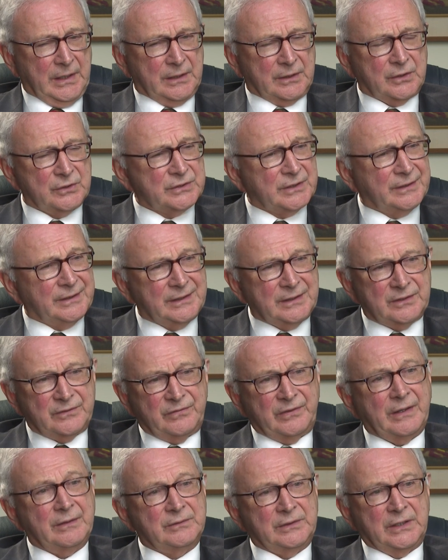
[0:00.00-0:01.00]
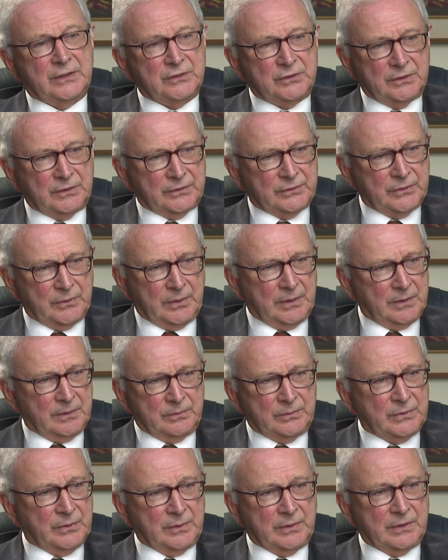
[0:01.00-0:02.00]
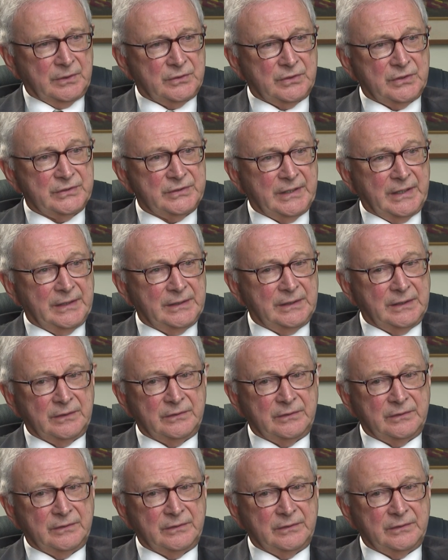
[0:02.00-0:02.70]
because I think it's foundational to our society.